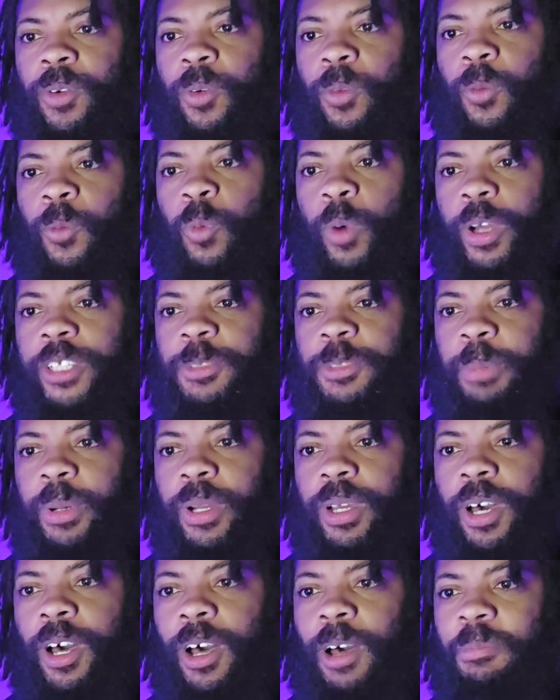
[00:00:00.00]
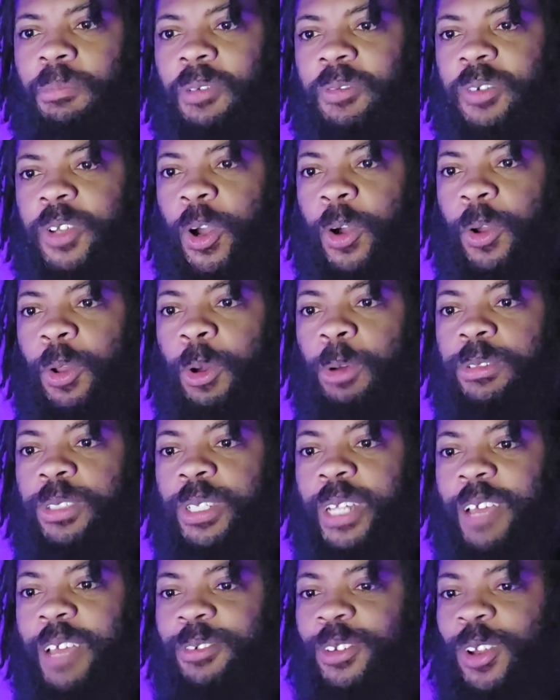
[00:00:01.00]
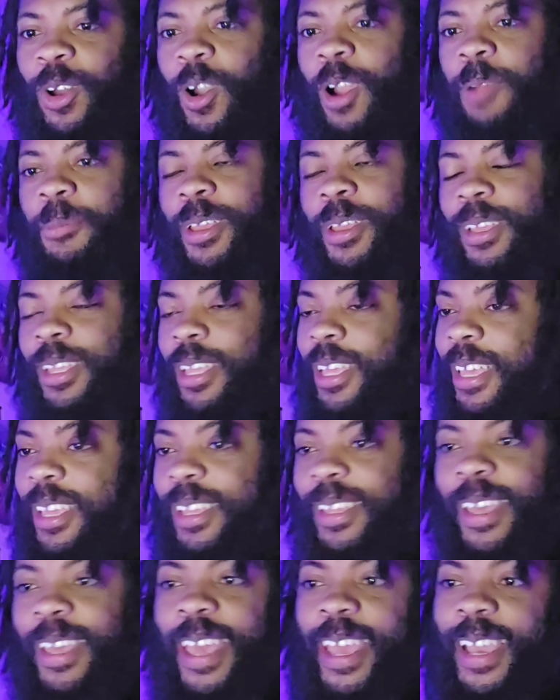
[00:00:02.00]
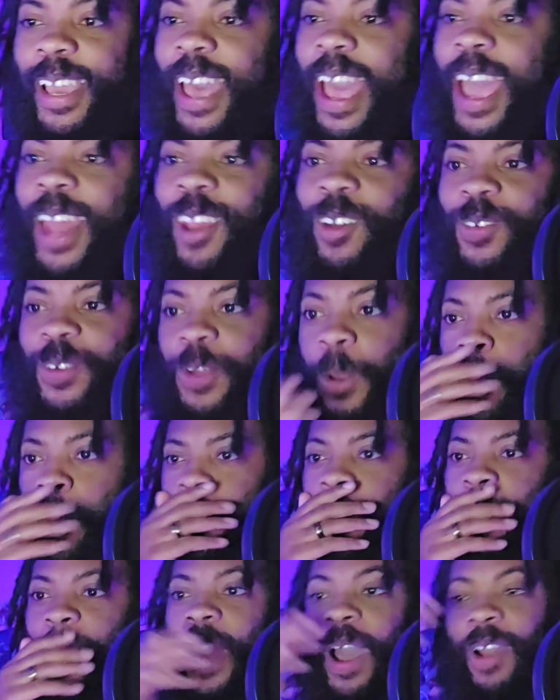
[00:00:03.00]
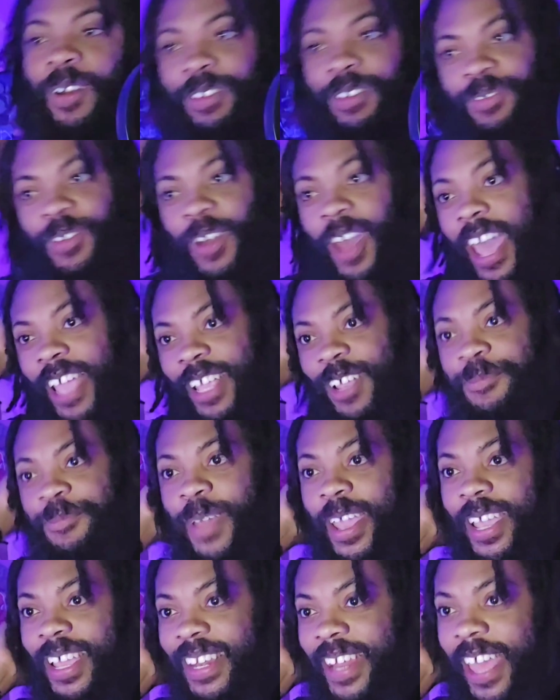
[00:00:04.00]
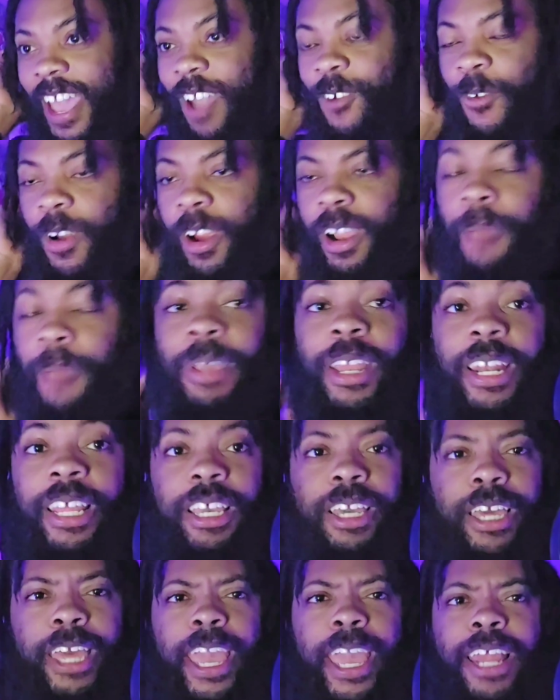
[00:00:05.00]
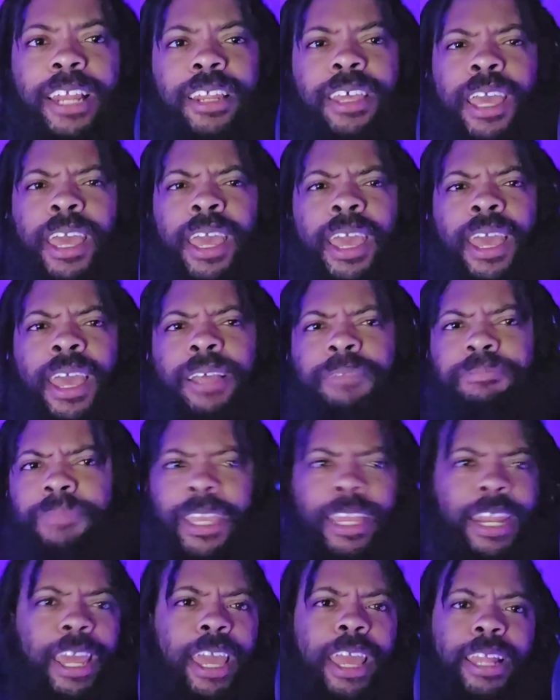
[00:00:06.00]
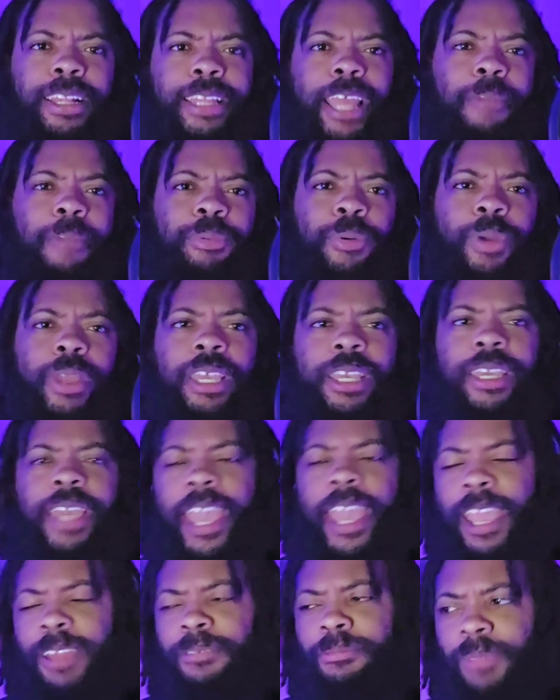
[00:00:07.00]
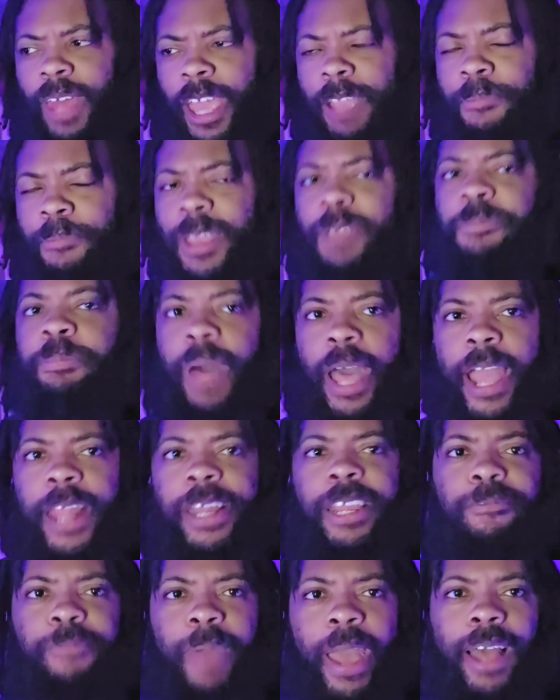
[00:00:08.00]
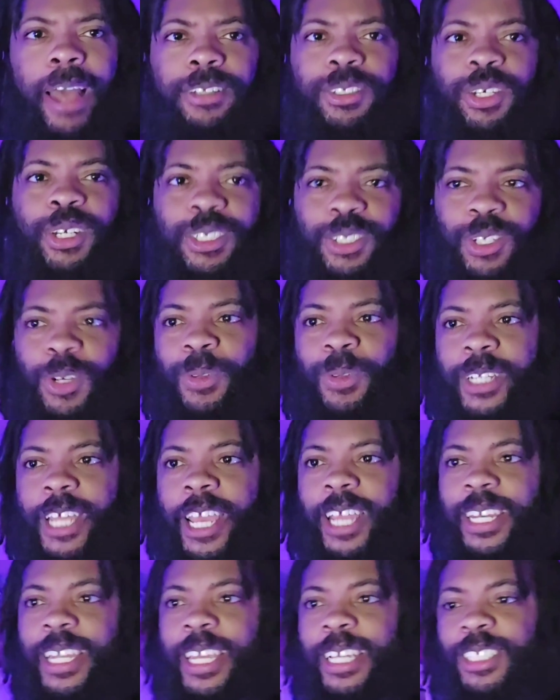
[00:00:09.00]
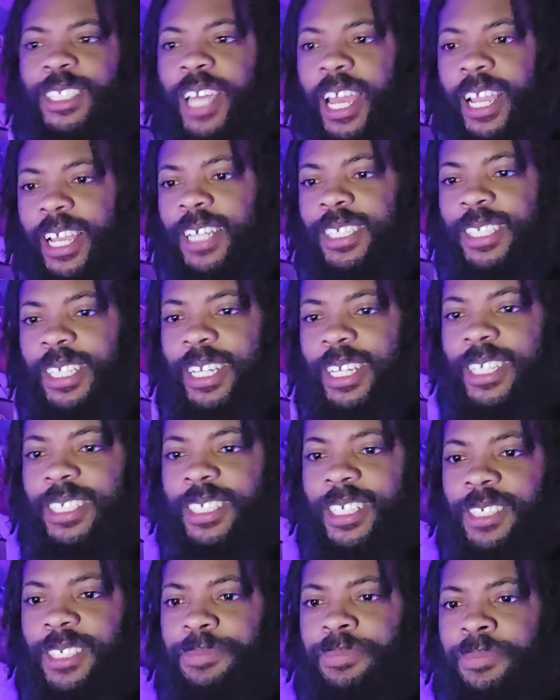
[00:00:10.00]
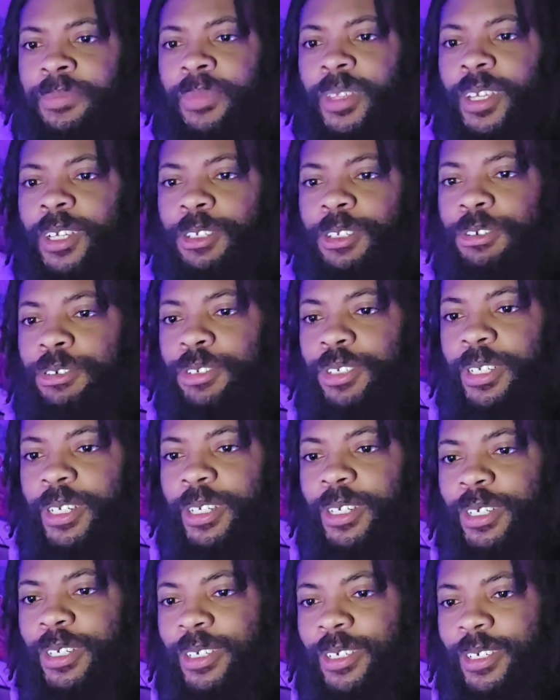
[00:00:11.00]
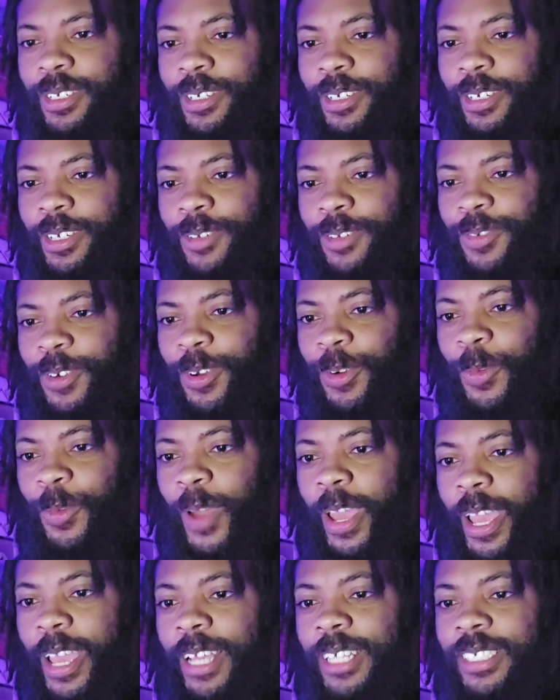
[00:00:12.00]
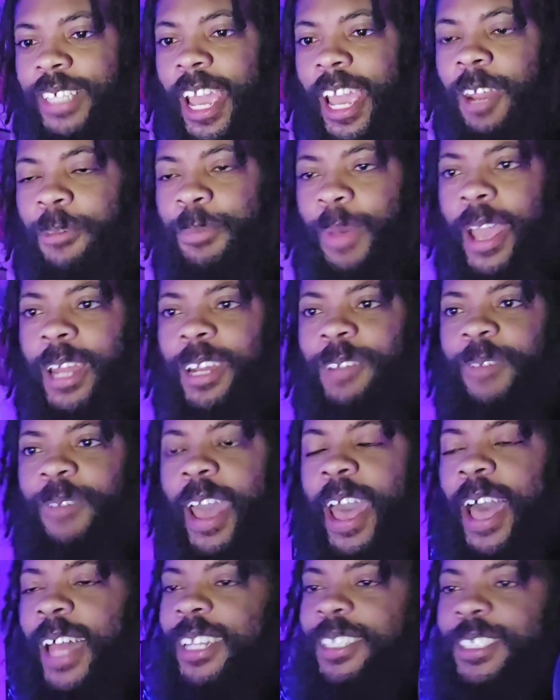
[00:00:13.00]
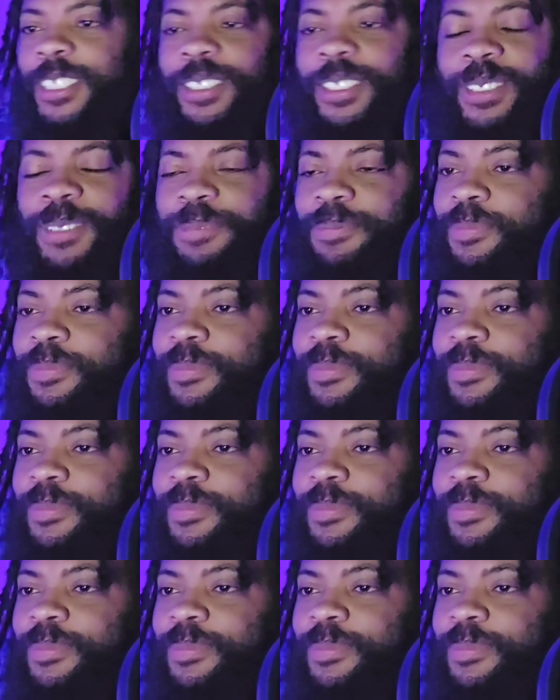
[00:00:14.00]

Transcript: What's become of Todo's left arm? Heck, I don't know, bro. I don't even know how you're making that work. I mean, at that point, he can like make binding bows on his own techniques. So I guess he can just use it in different ways. Add a binding bow and just,